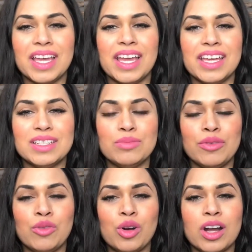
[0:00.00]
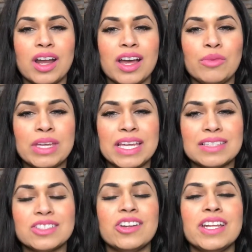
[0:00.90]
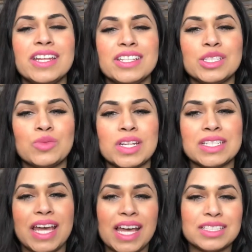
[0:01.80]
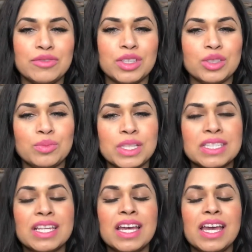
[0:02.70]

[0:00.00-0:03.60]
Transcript: And before we get started, I just wanted to ask if you could please